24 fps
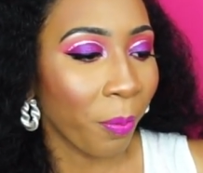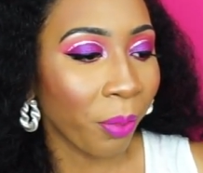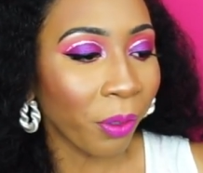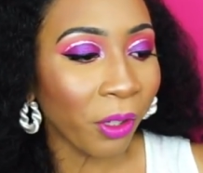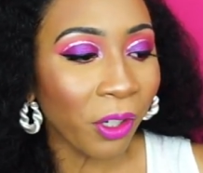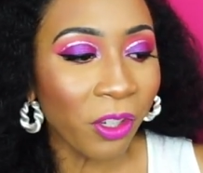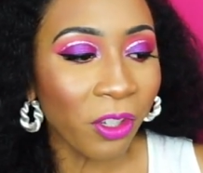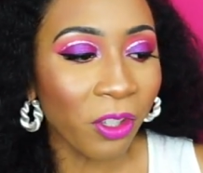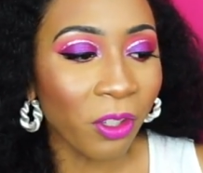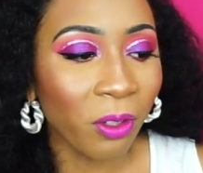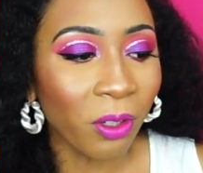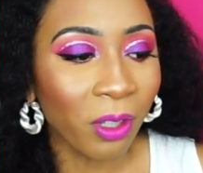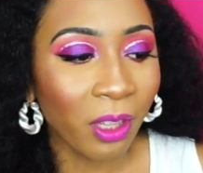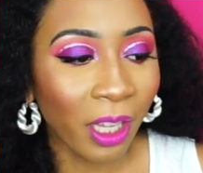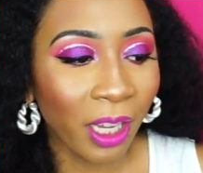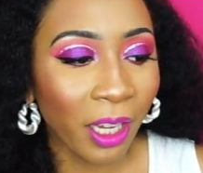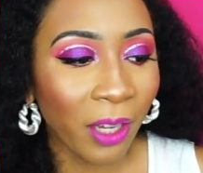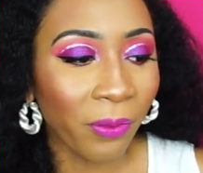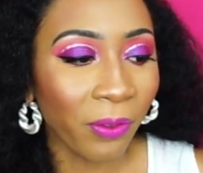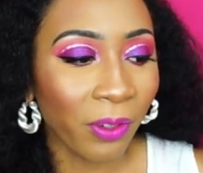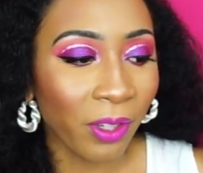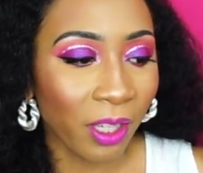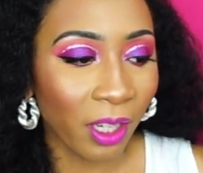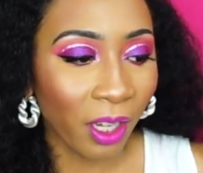Personal
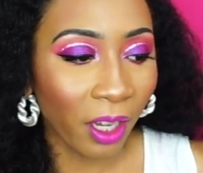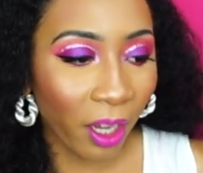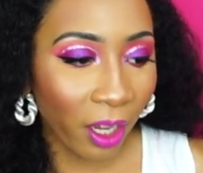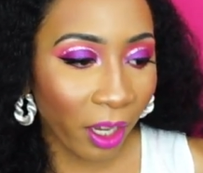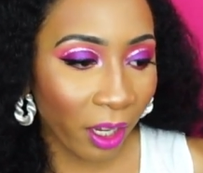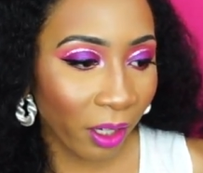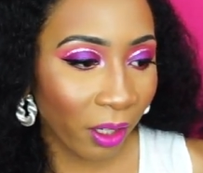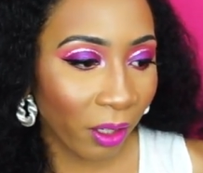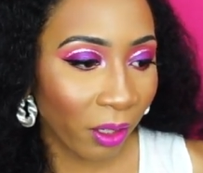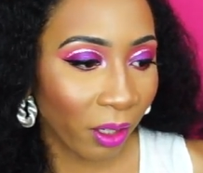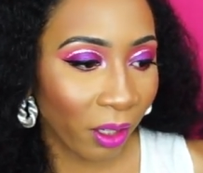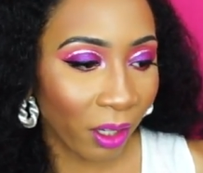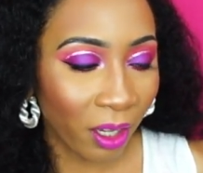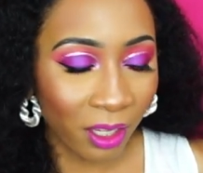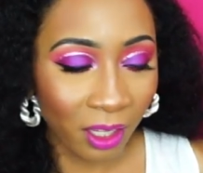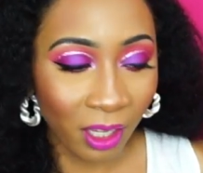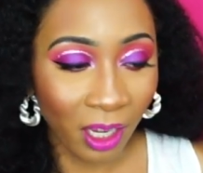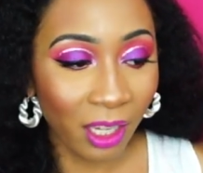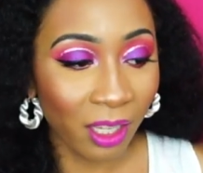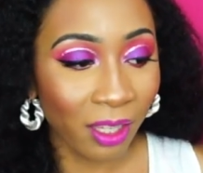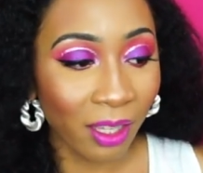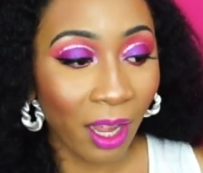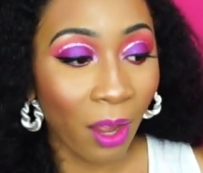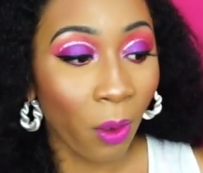life aside, because
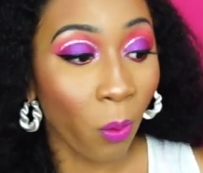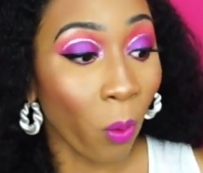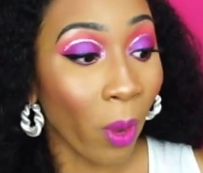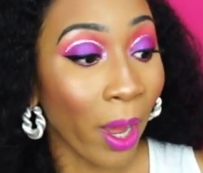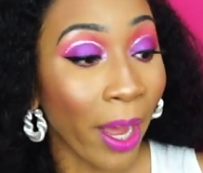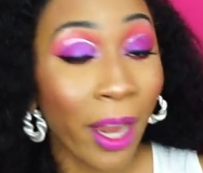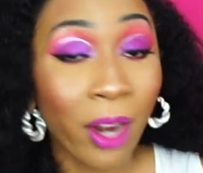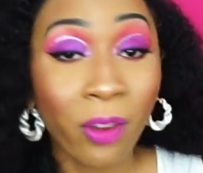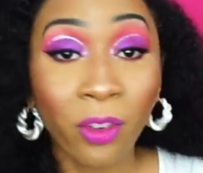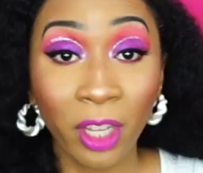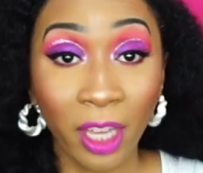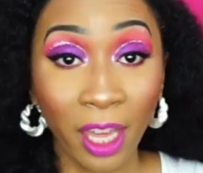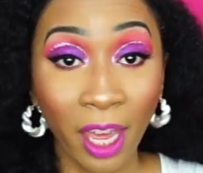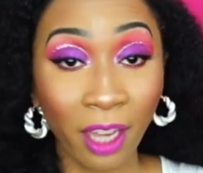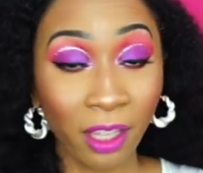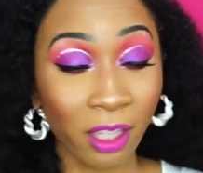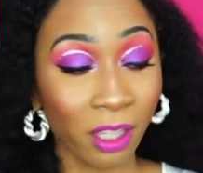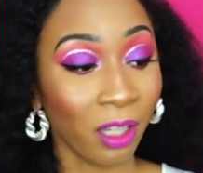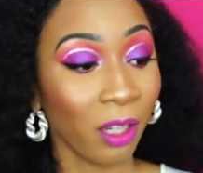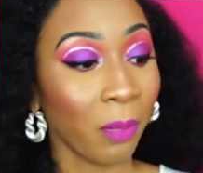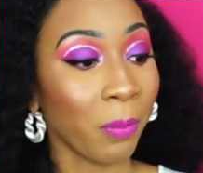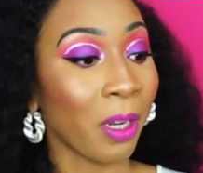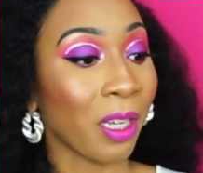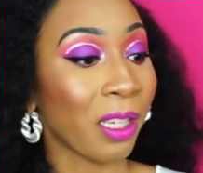that's not why I react to them.